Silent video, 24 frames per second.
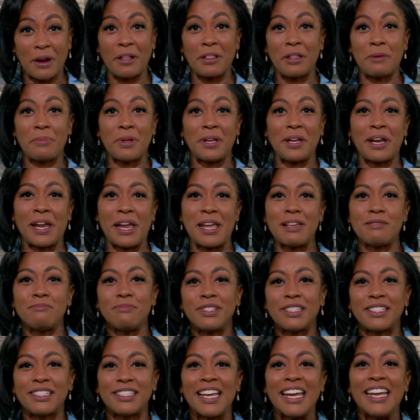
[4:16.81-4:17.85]
The Paralympic
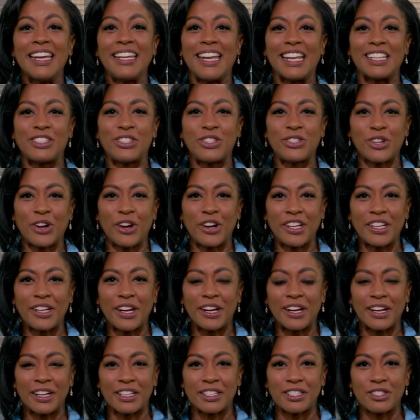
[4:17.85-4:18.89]
Games get
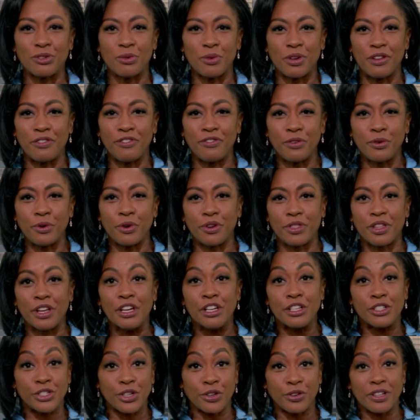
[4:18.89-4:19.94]
started August
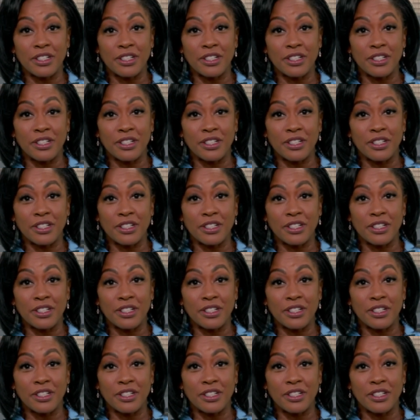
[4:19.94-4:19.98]
24th.